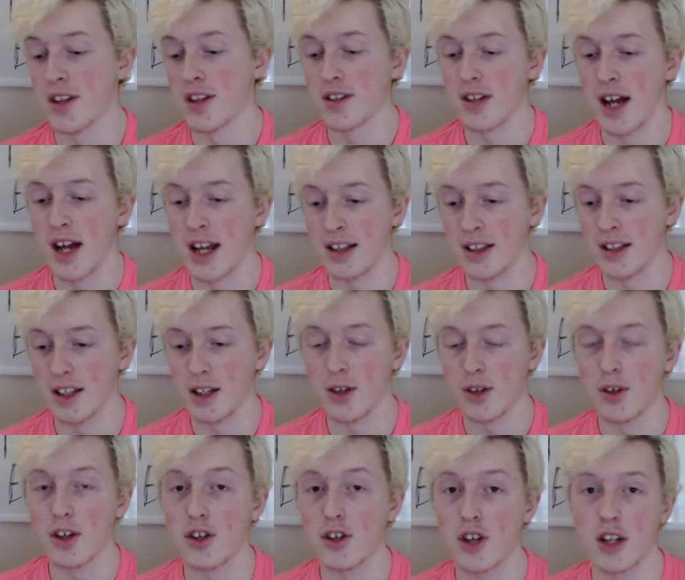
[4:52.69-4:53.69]
I literally
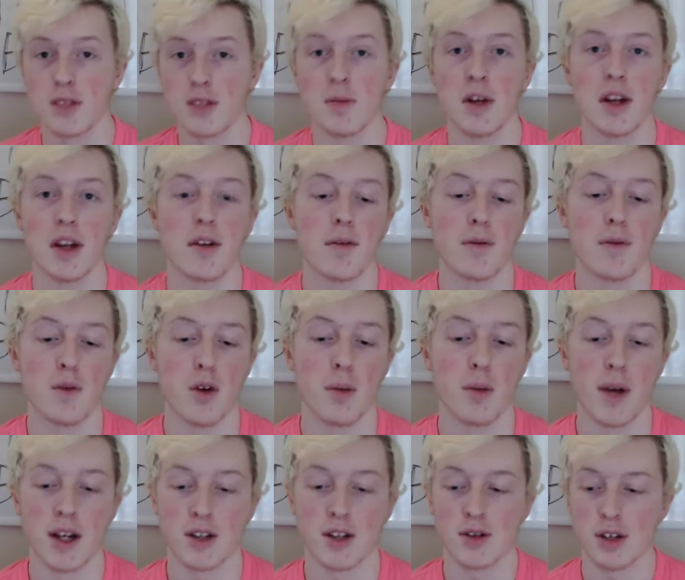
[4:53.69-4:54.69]
just made it for my
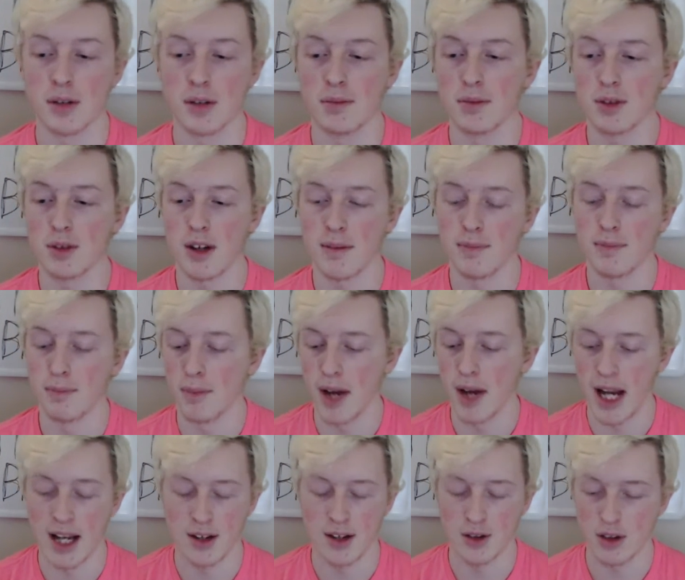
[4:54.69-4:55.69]
stream, so I've
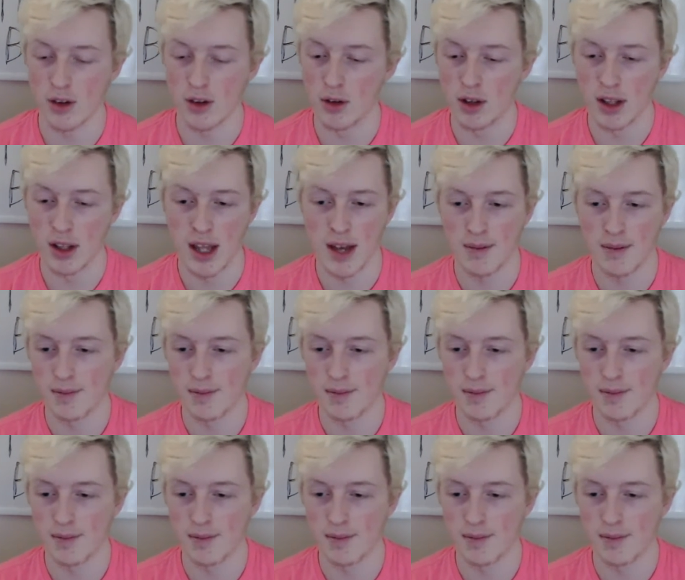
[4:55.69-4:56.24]
actually only have,